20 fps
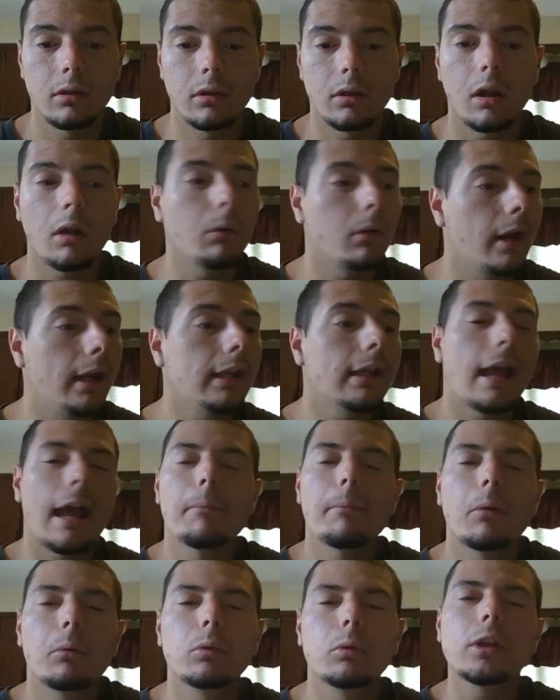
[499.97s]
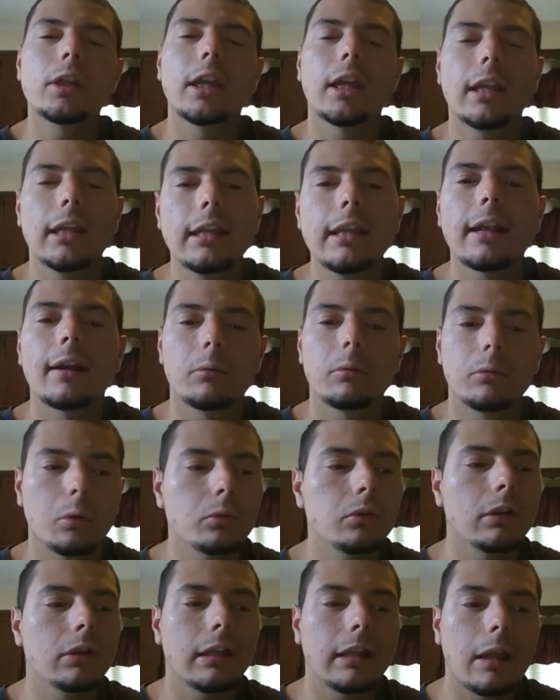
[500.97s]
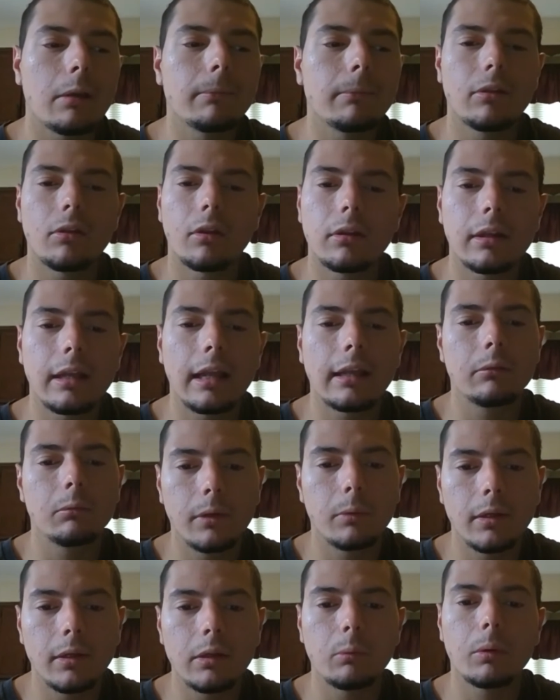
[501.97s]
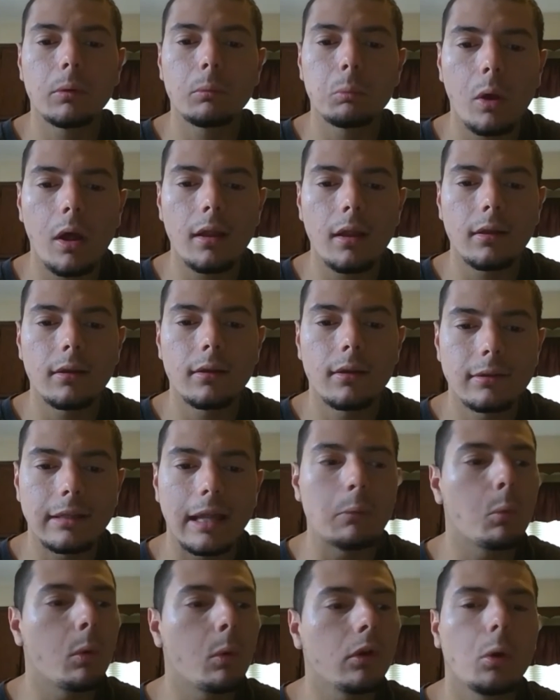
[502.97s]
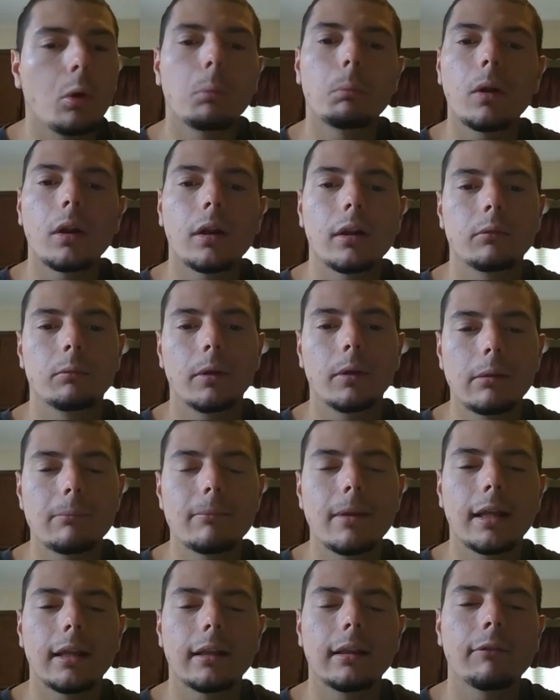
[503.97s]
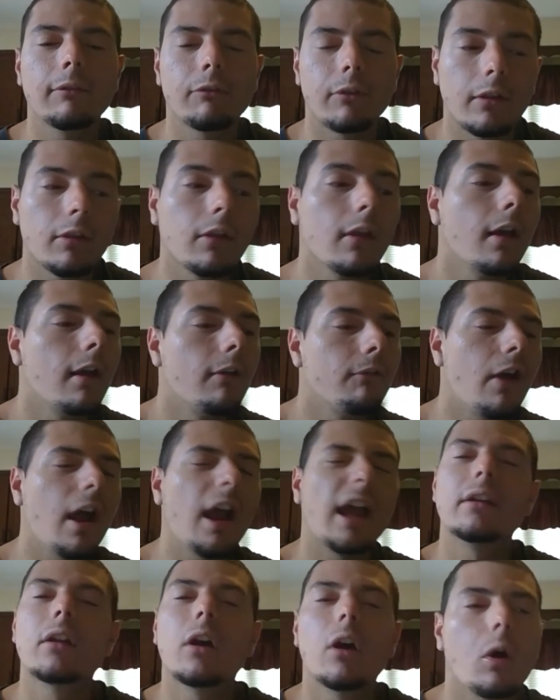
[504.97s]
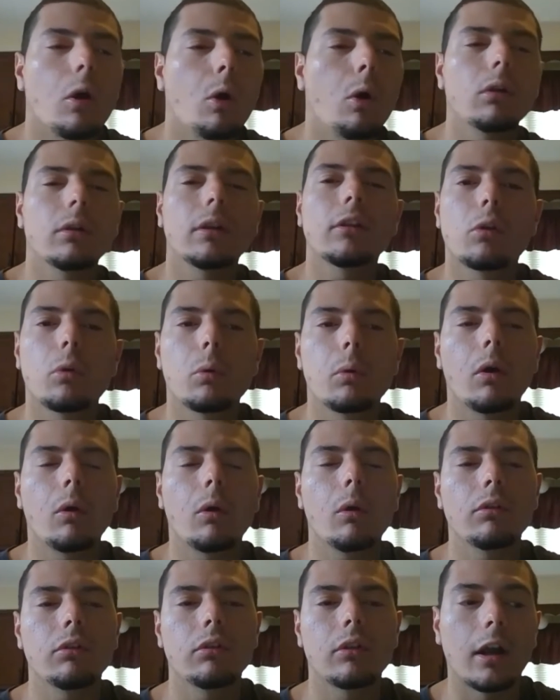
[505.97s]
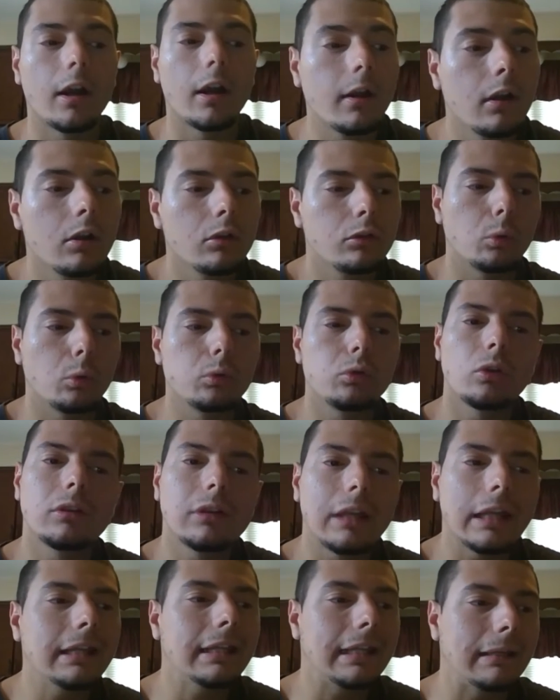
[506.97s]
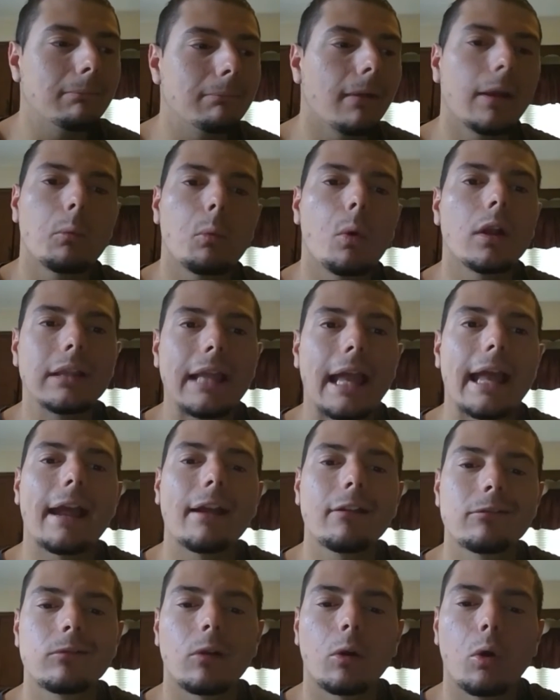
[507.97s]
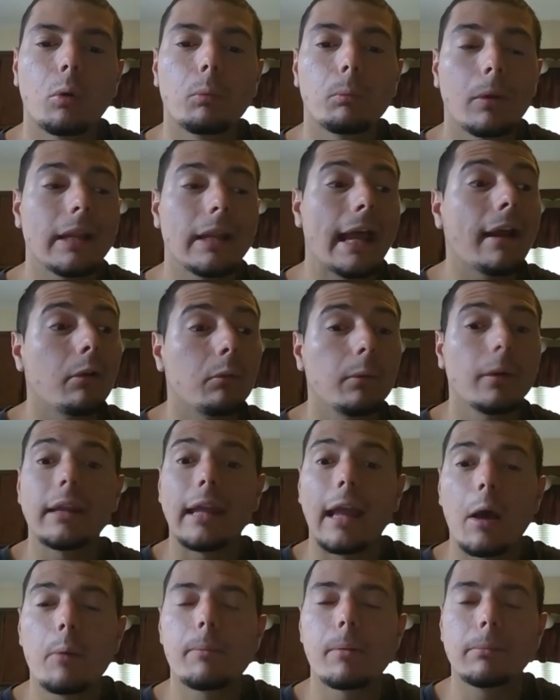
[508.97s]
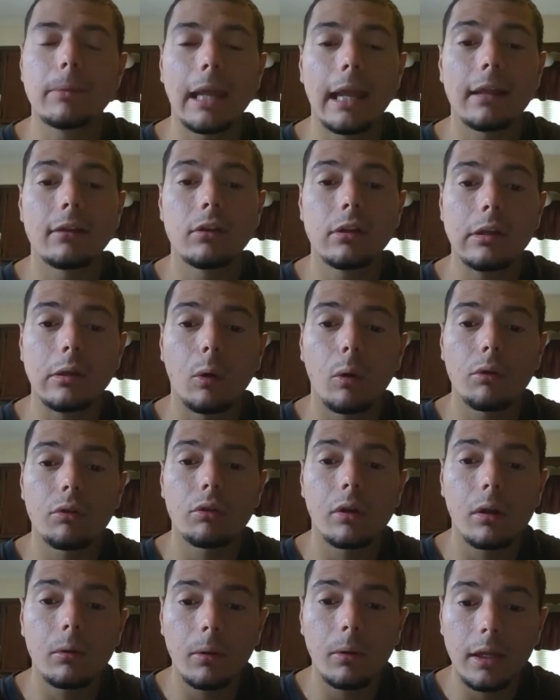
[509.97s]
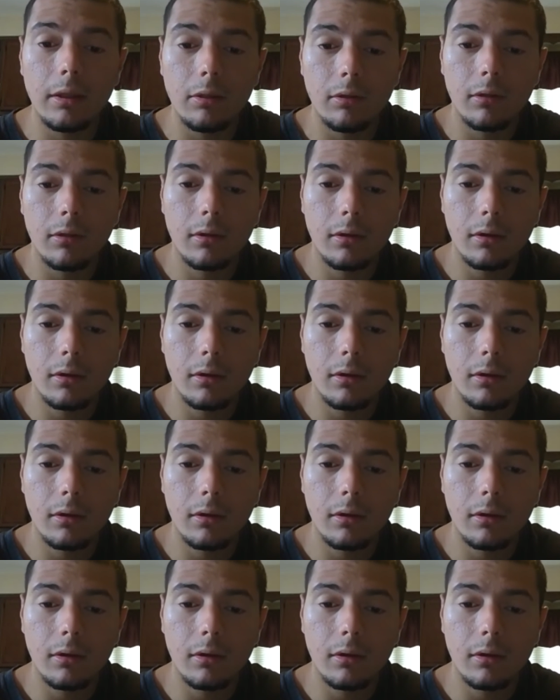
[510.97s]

All right, how about rookie of the year? Don't you think that would be something that you really would want? That one home run could really make a difference. Fine, let's go with all-star. Don't you think he might want that extra home run that could really help him get into the all-star race?